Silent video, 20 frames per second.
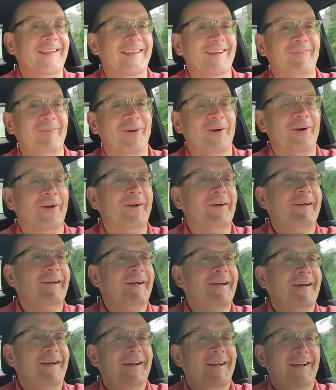They were,
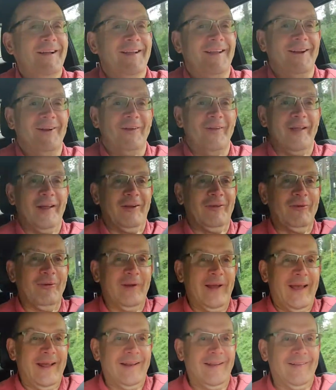you know, they
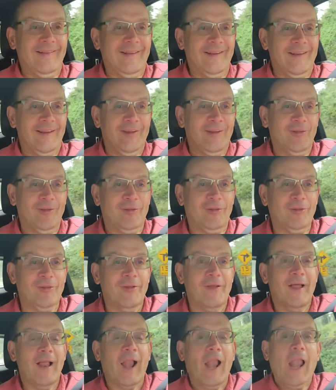created these
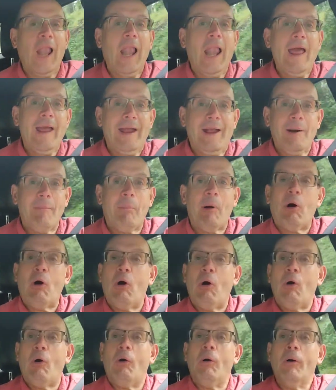
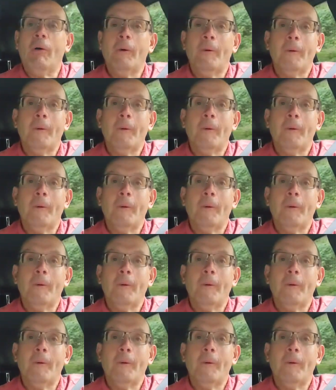likable,